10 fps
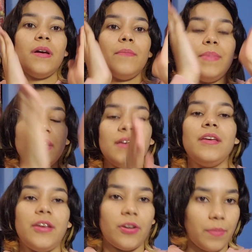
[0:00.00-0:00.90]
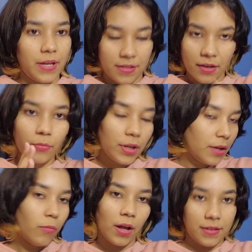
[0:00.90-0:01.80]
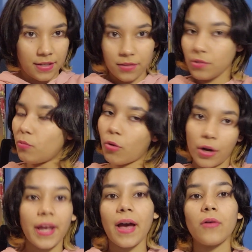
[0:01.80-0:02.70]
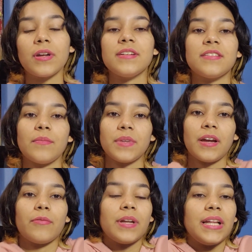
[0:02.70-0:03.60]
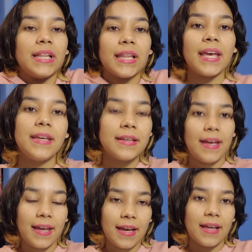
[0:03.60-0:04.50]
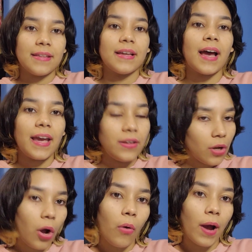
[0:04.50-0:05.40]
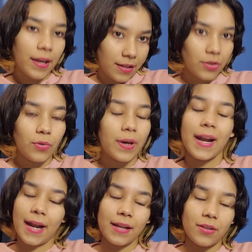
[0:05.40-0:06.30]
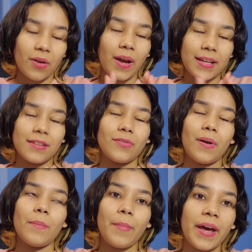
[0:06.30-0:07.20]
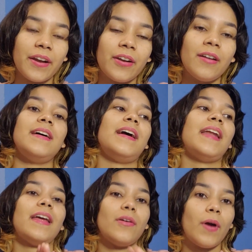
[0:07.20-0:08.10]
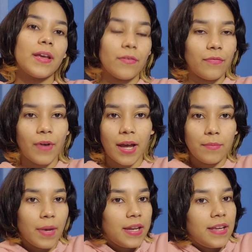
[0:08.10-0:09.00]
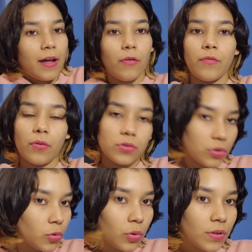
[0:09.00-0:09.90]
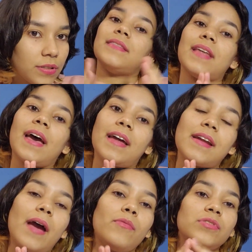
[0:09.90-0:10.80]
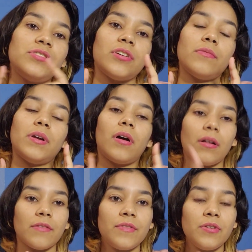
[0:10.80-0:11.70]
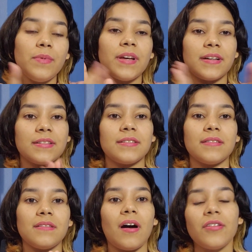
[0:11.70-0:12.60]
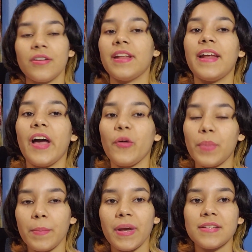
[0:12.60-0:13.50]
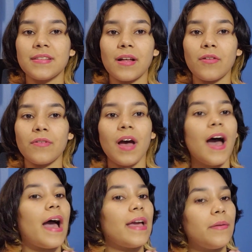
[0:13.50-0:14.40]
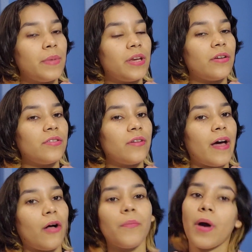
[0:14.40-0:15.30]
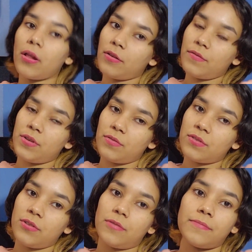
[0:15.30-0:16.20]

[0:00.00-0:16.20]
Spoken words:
being here because I really want this to work out. It is something I really like, and I know I can do it, and I know I can do it better, and I know I can find many helpful tools that I will share with all of you, because other than helping myself, I am here to help all of you too.